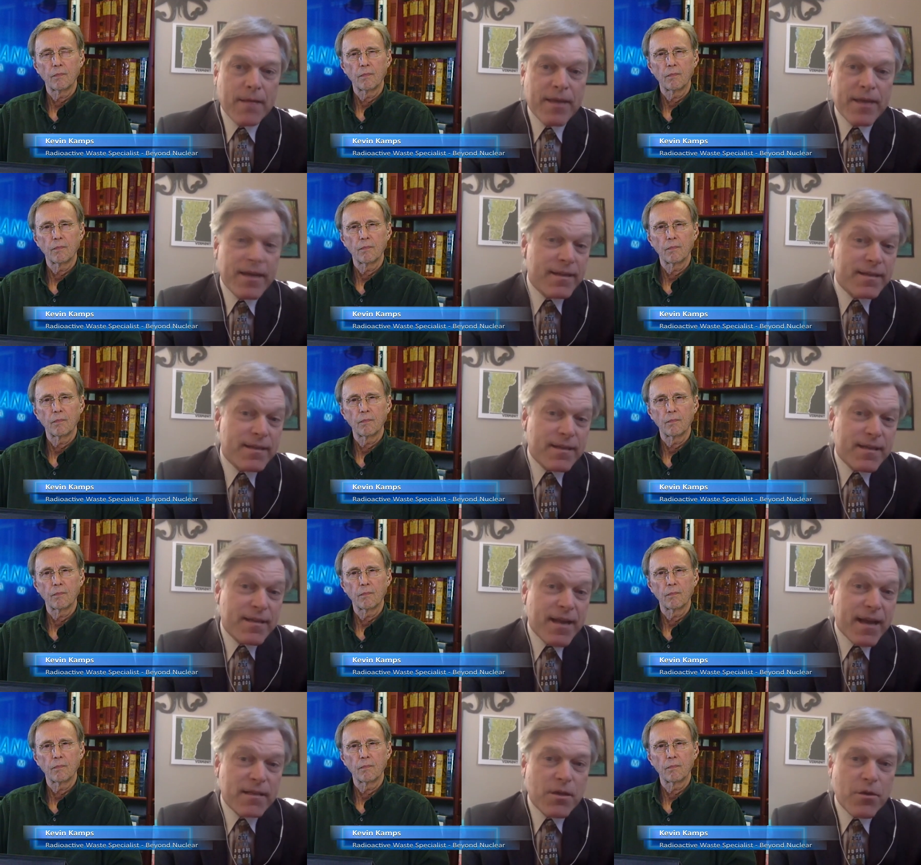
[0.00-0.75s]
Speaker 1: it's an
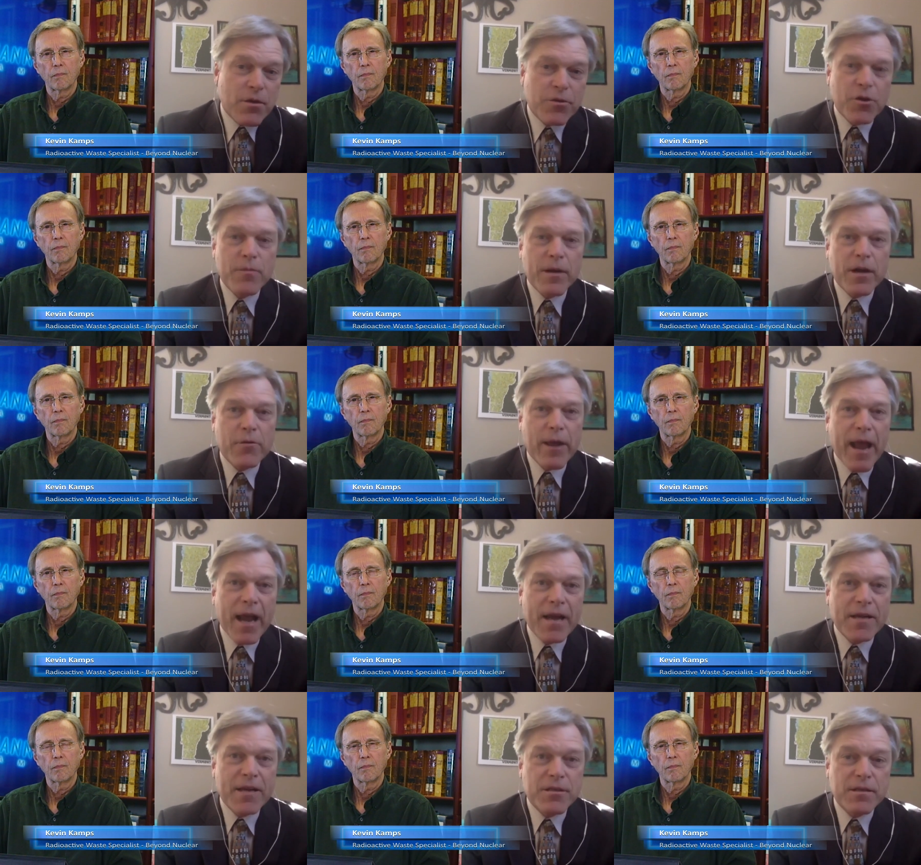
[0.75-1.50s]
exothermic
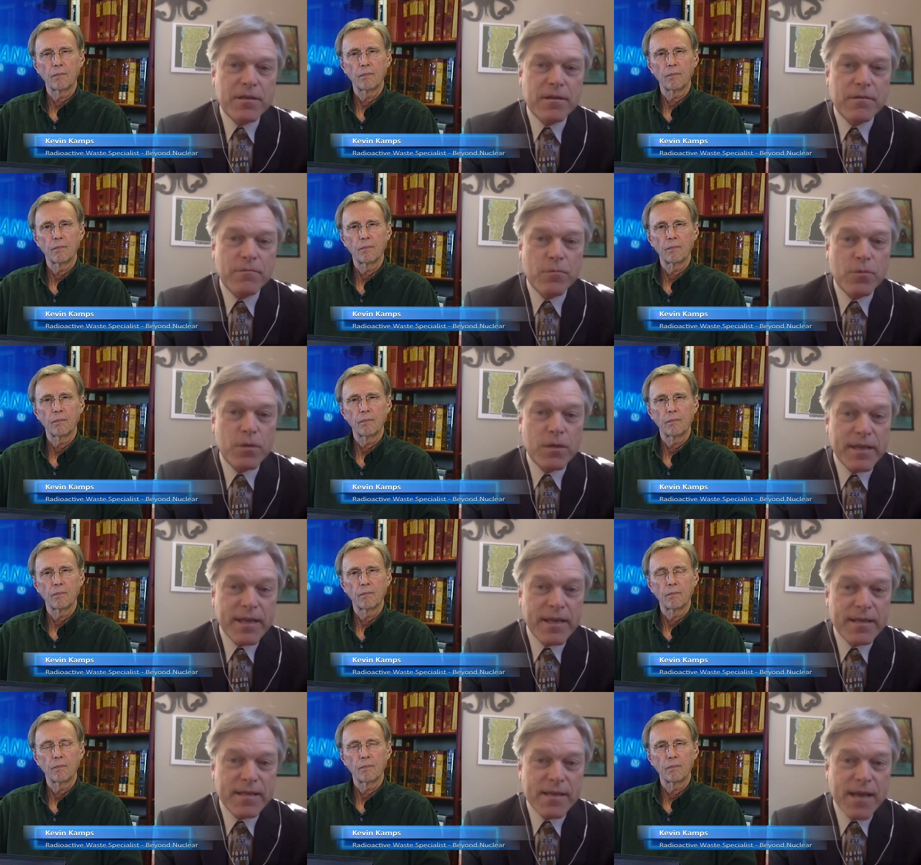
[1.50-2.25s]
reaction
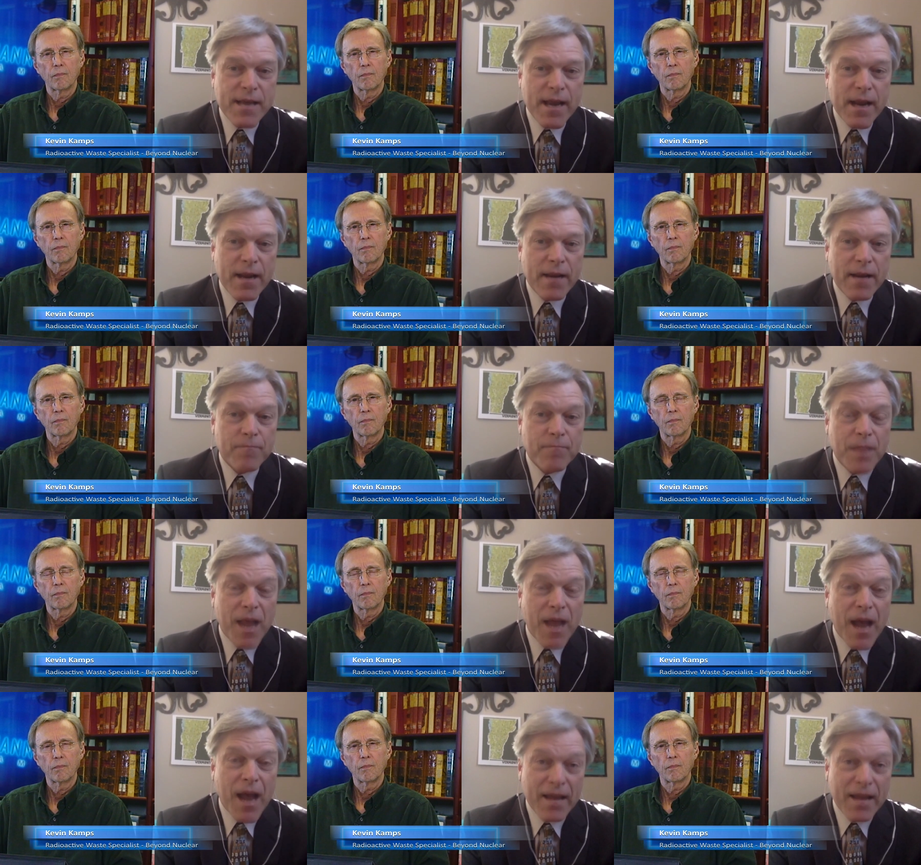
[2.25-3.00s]
releasing
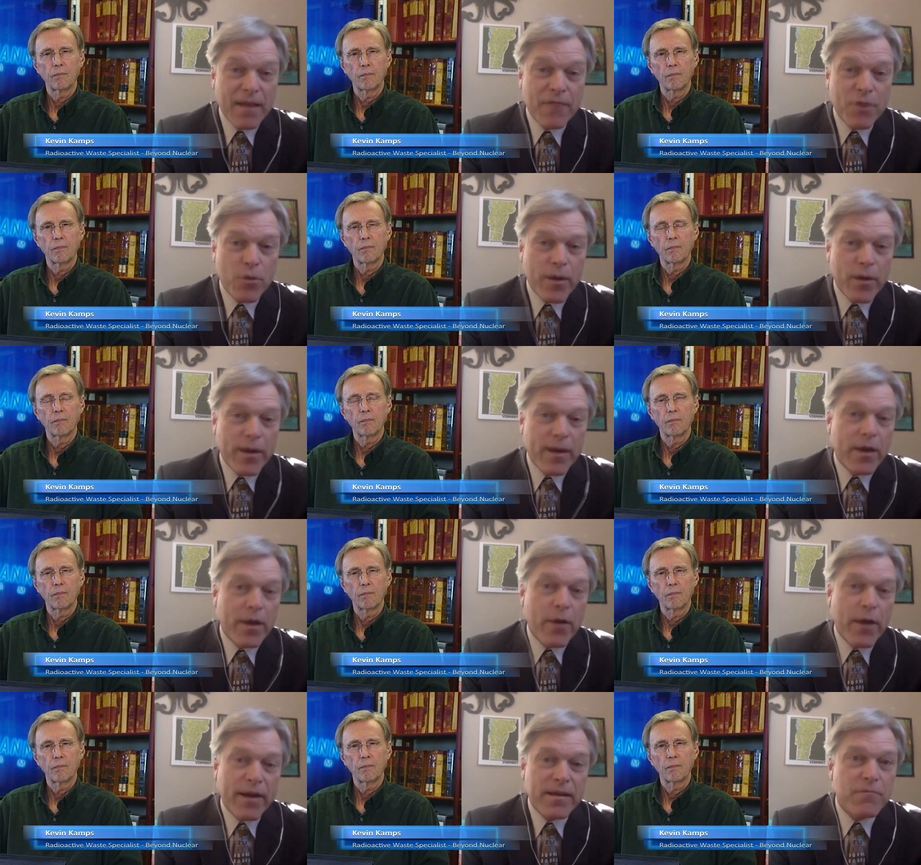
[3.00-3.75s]
high-level
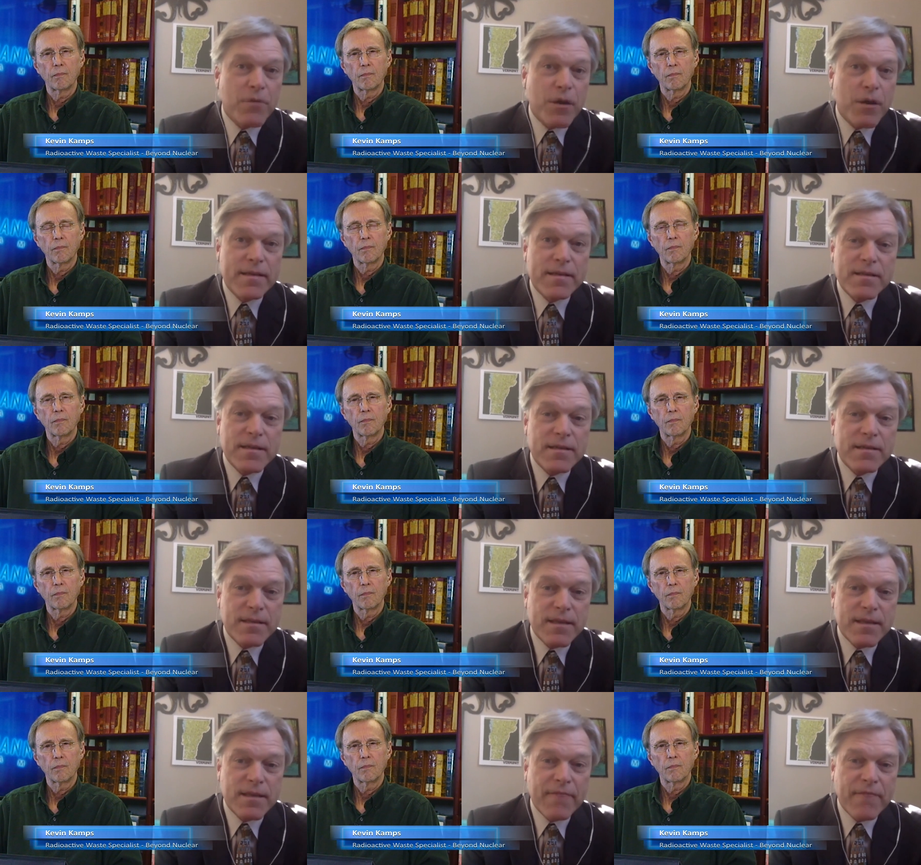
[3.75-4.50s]
radioactive waste into
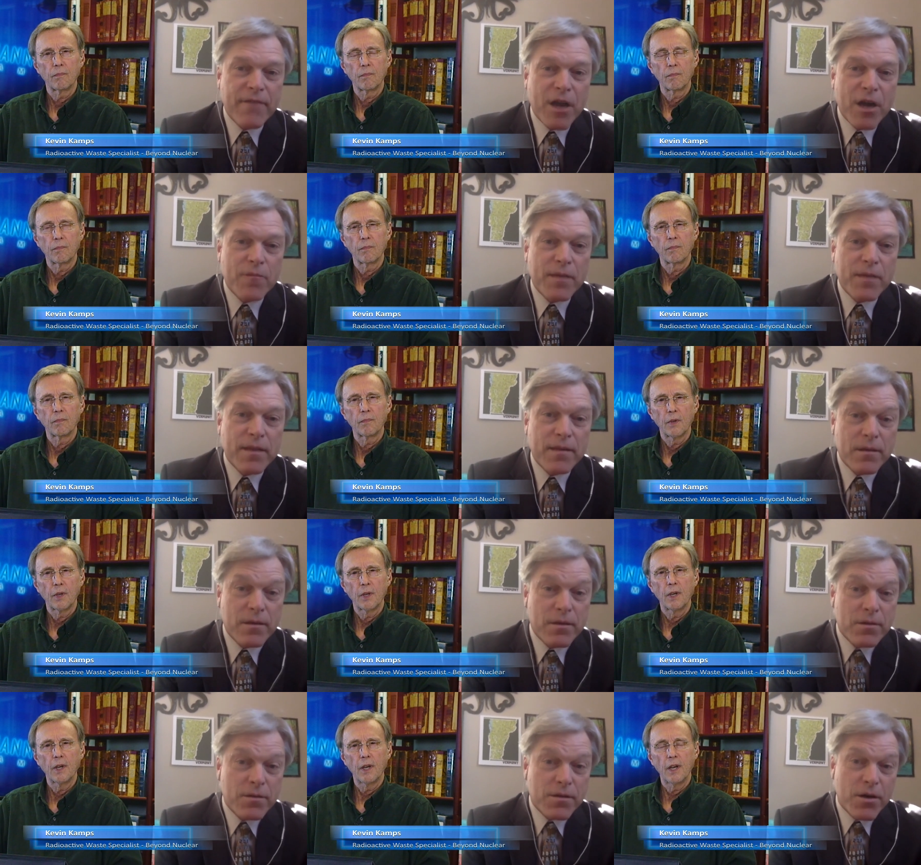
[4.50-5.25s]
the environment. Those
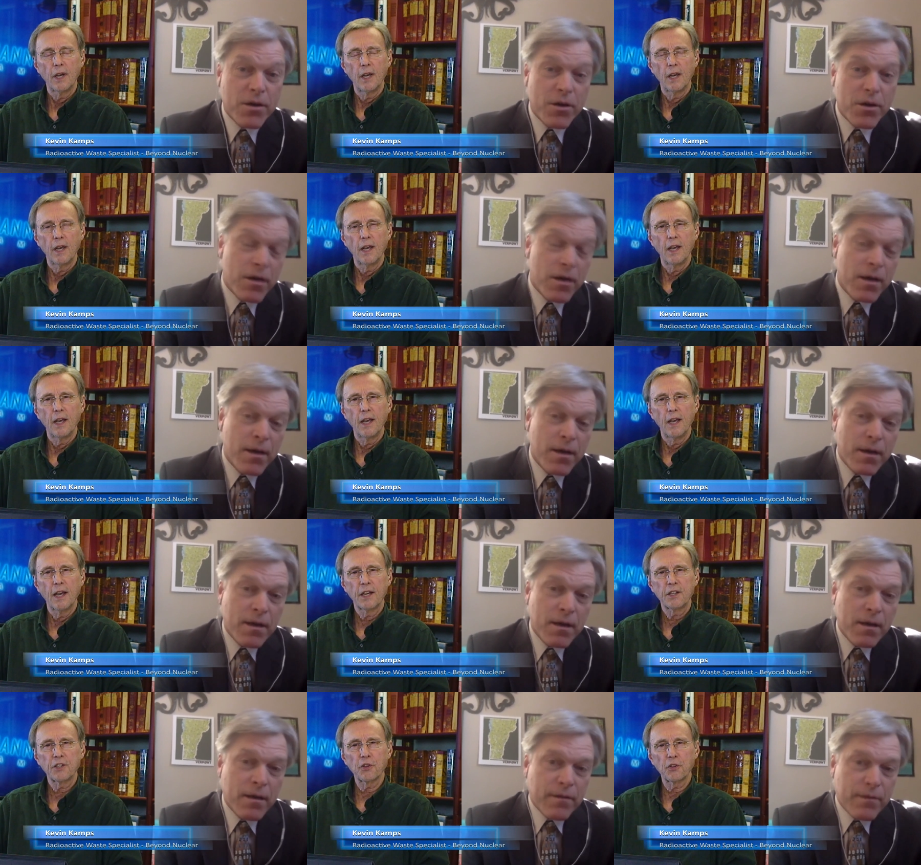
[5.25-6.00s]
are
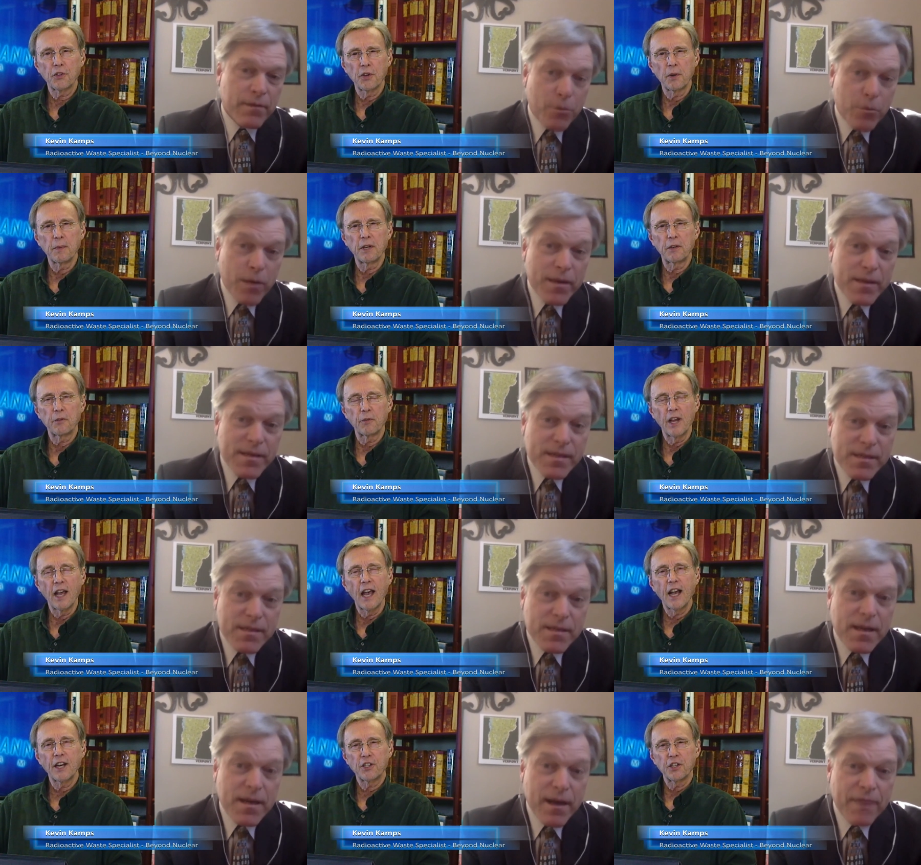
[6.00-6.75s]
Speaker 2: exothermic
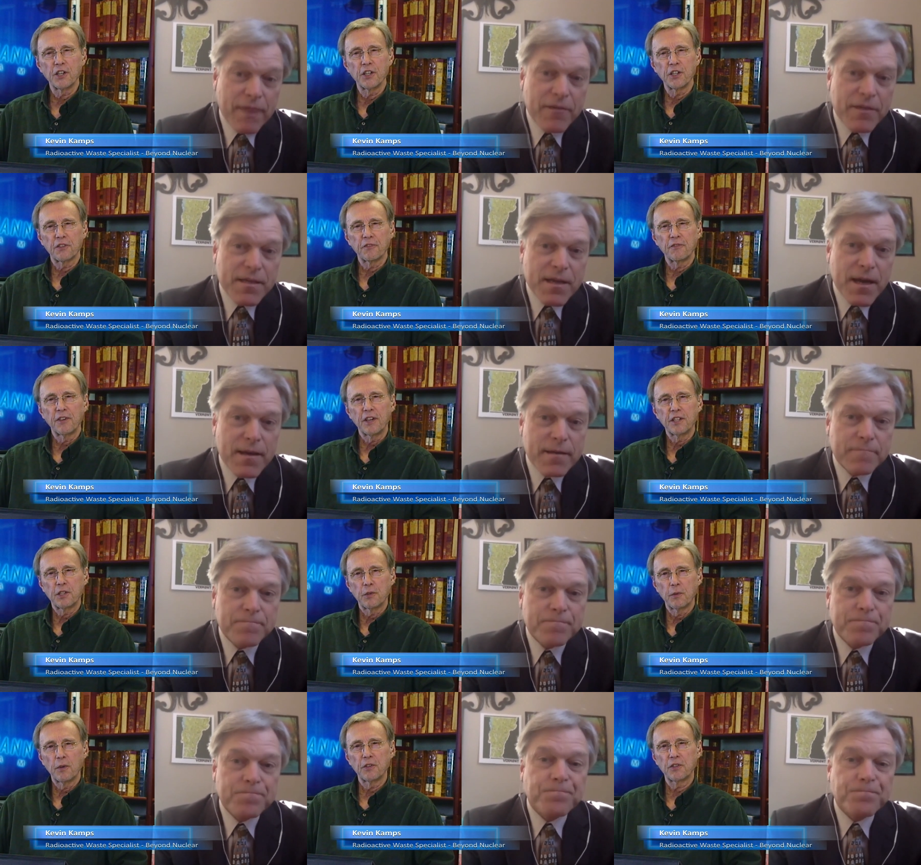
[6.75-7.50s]
reaction is a fancy
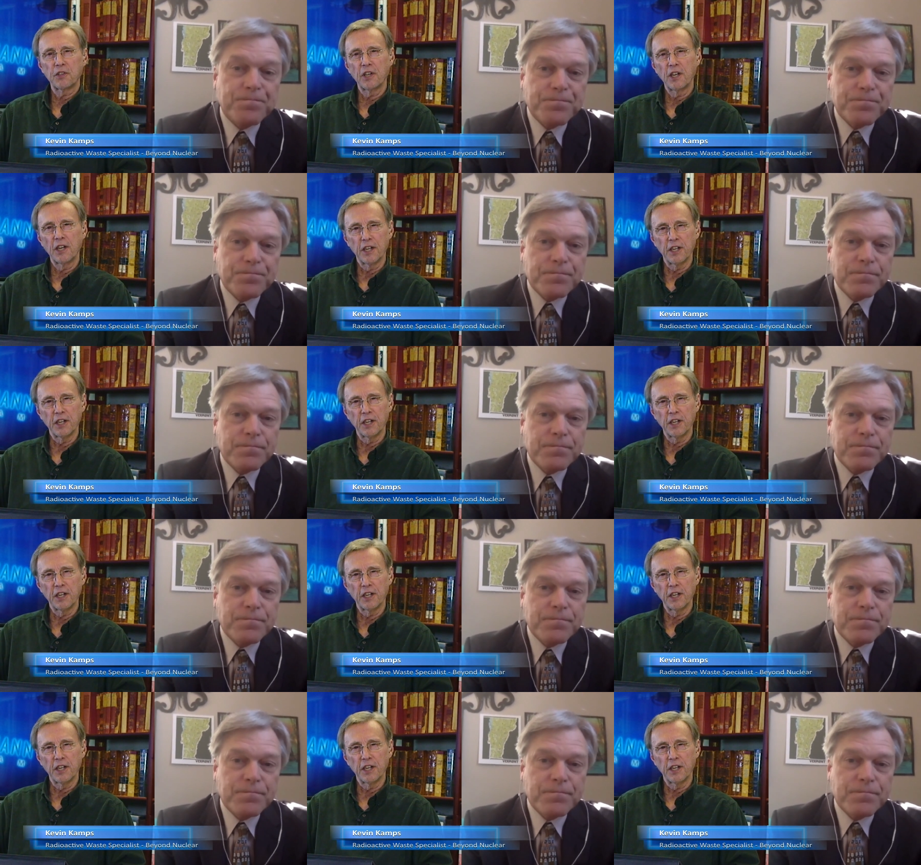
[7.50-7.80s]
way of saying an